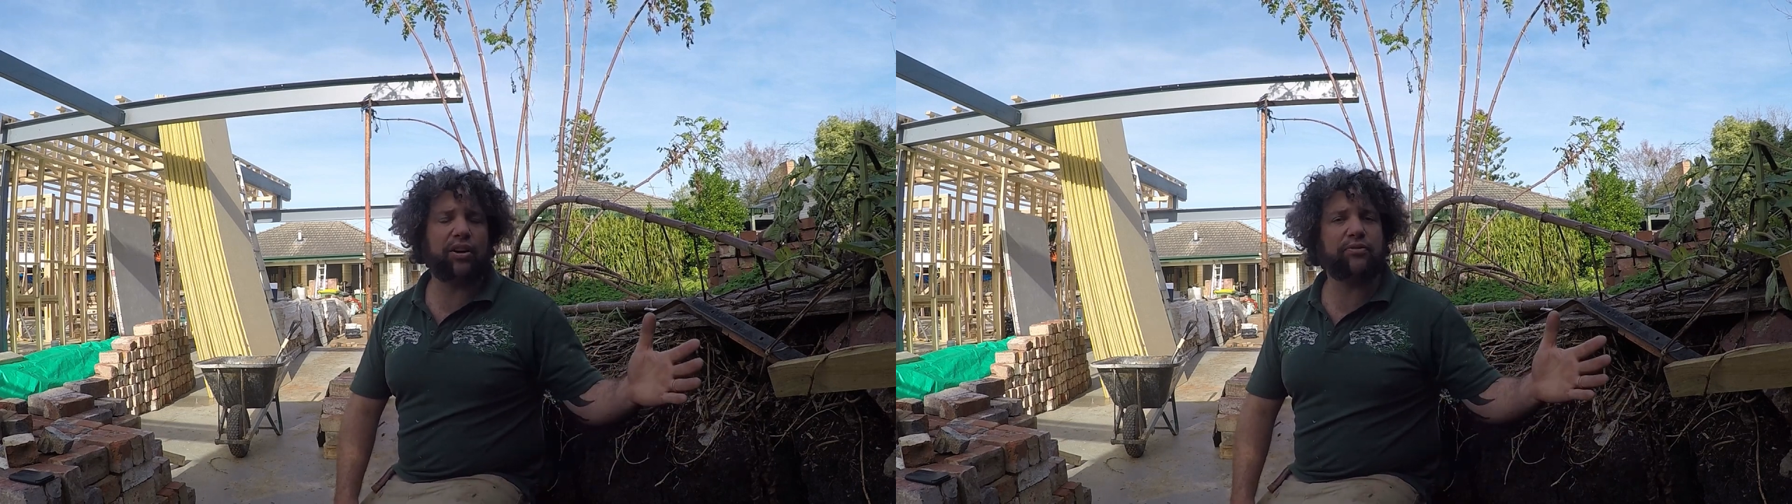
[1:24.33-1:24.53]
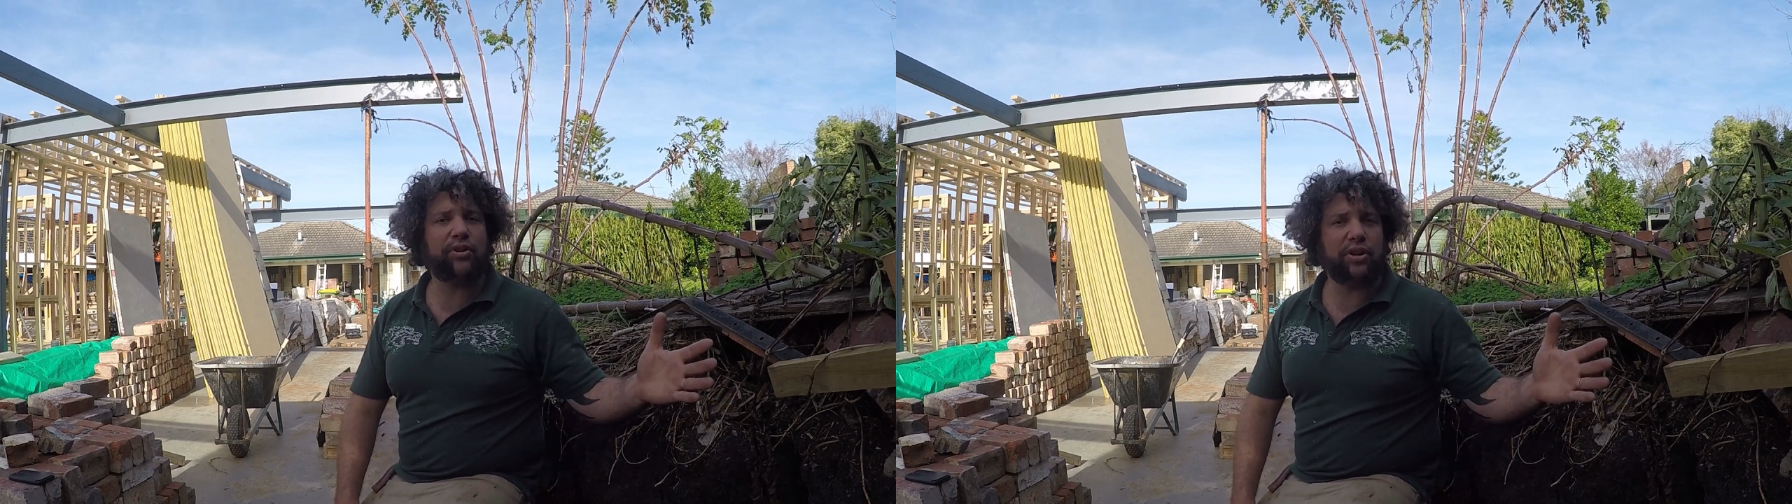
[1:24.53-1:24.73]

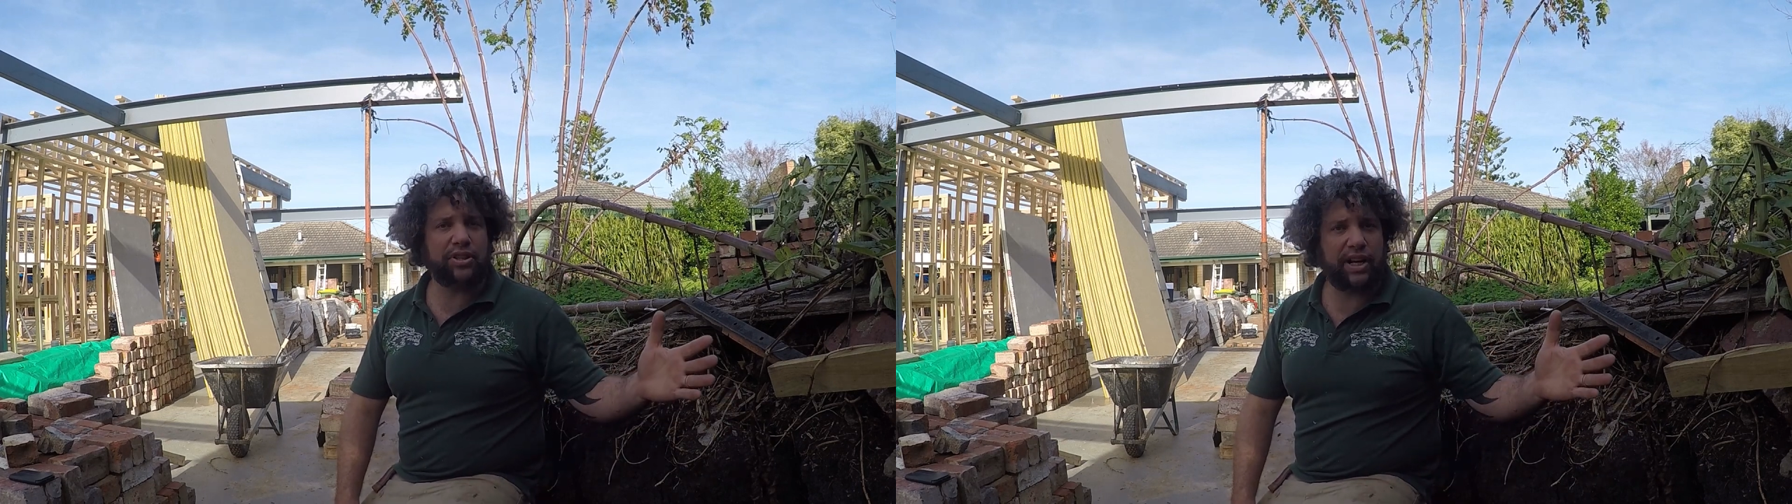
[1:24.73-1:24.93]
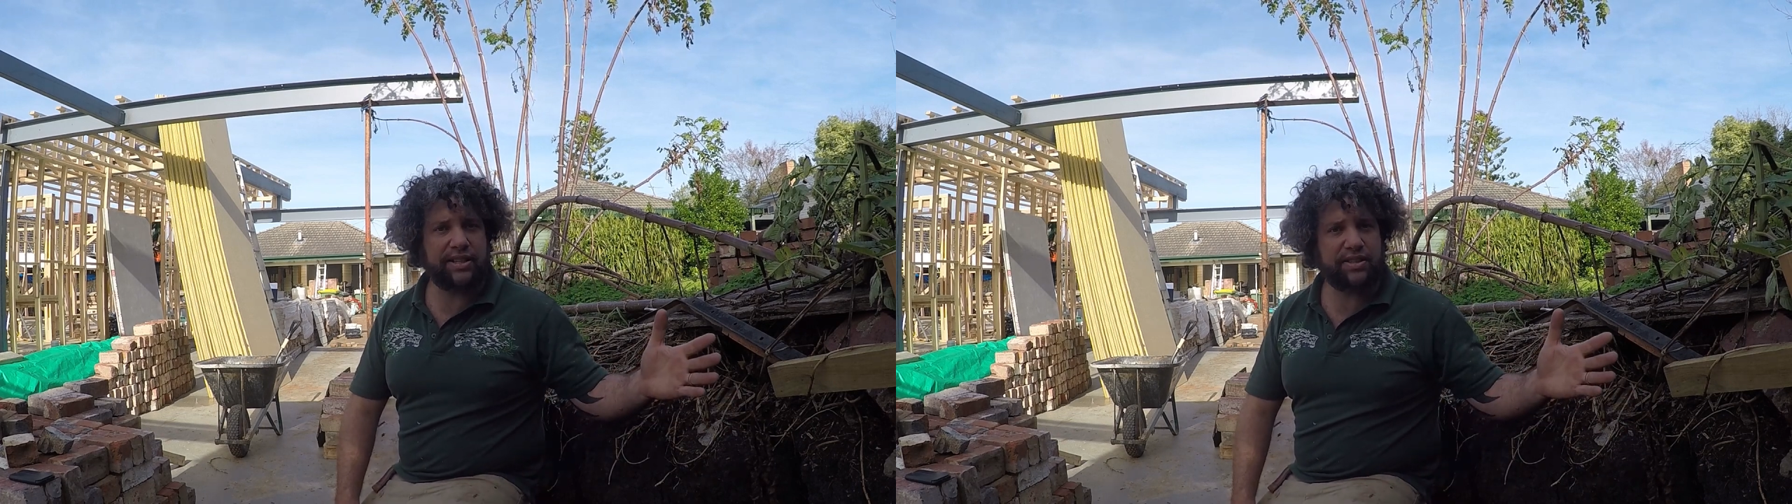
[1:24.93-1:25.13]
of not
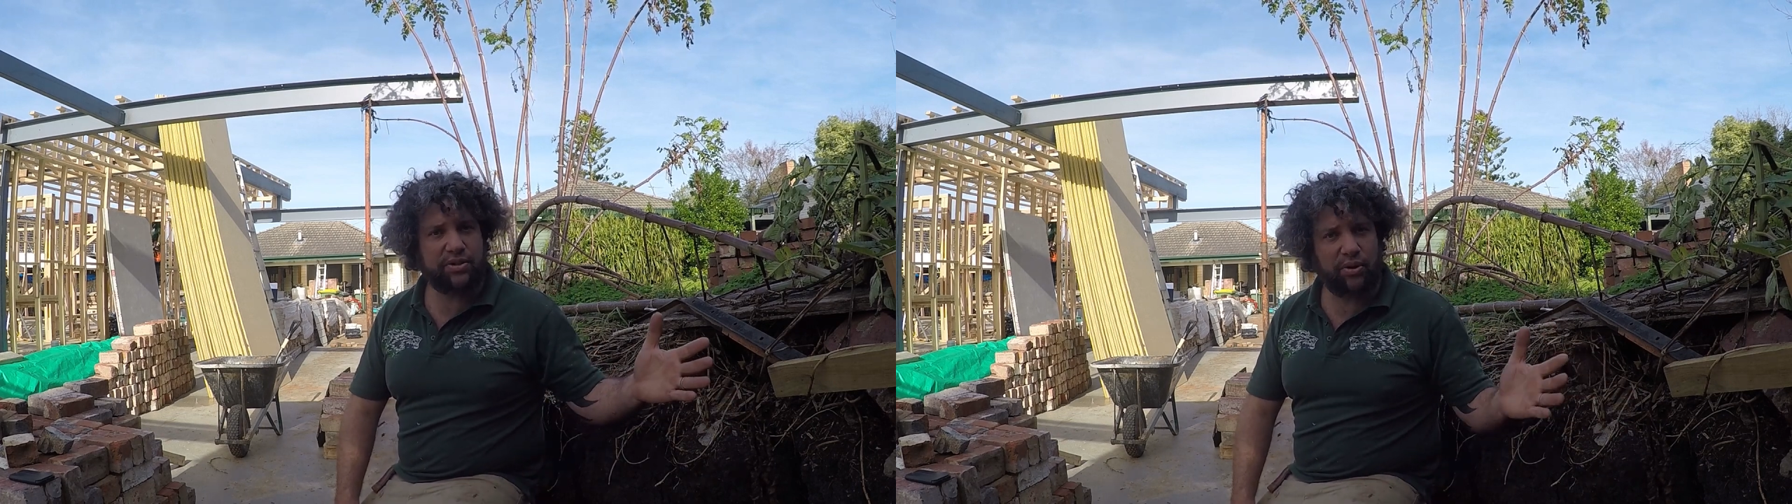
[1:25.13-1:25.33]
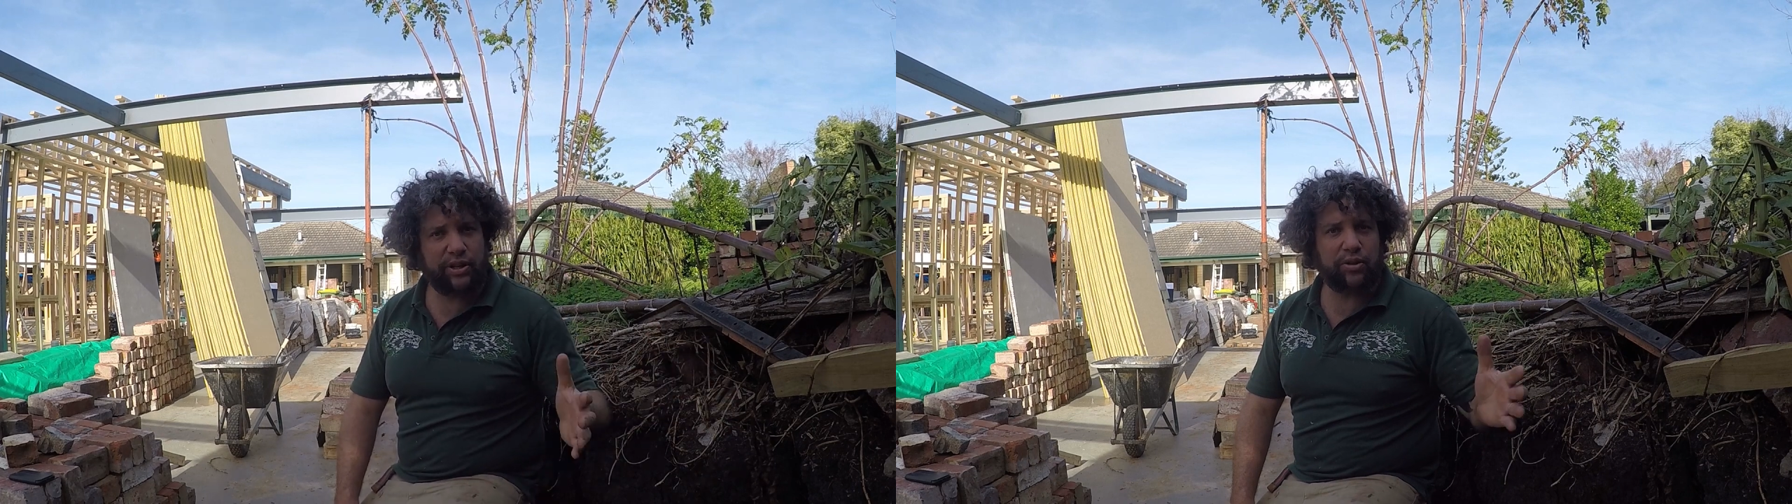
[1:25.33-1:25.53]
just
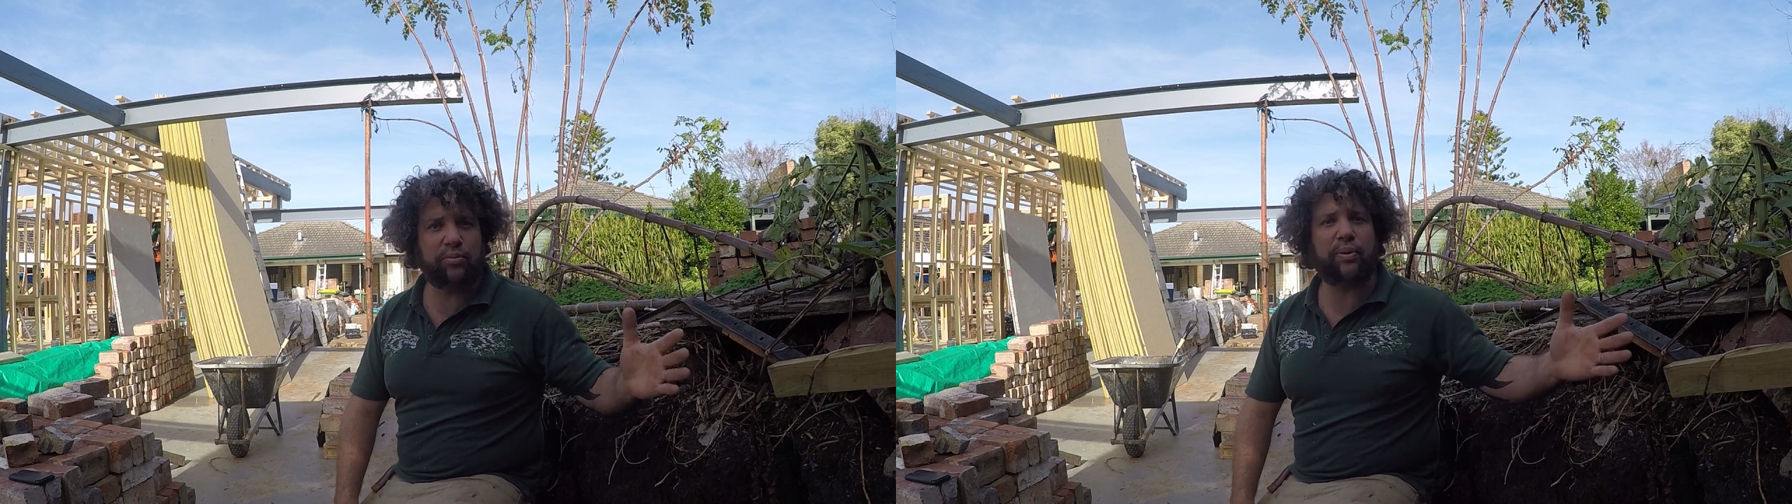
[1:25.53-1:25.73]
soil